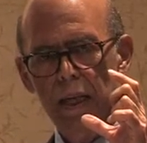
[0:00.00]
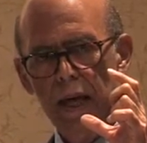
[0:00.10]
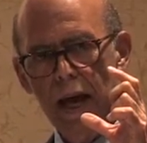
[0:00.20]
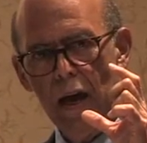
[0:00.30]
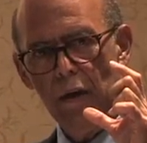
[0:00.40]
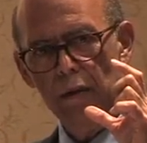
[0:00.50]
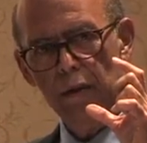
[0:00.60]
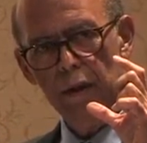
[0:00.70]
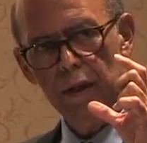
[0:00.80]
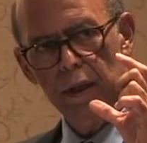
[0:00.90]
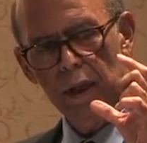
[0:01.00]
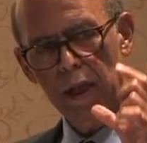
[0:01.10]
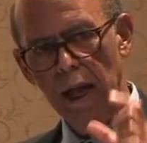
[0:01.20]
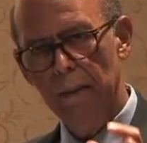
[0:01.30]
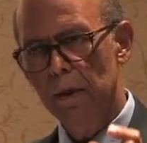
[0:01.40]
how
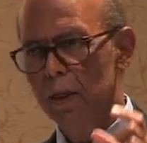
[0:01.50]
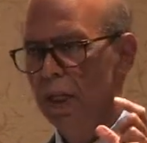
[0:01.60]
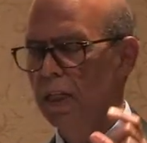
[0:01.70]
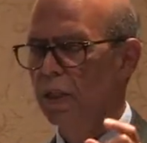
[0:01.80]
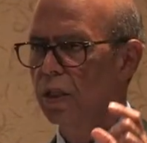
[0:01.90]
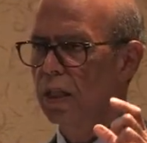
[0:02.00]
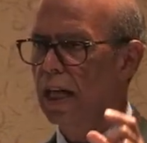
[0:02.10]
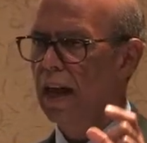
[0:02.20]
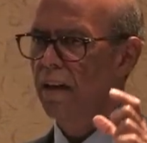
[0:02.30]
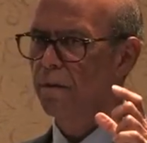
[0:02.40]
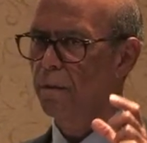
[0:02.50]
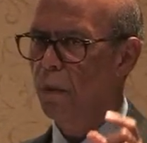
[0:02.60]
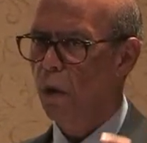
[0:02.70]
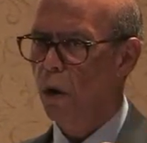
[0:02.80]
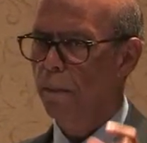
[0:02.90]
climate change is going to have
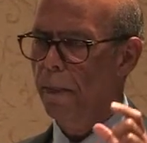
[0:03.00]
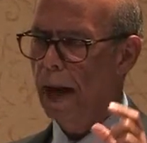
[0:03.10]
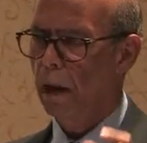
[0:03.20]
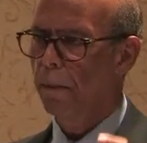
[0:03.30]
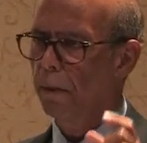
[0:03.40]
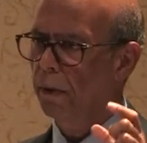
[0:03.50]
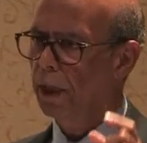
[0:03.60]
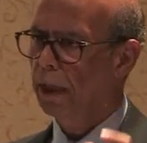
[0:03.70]
more palpable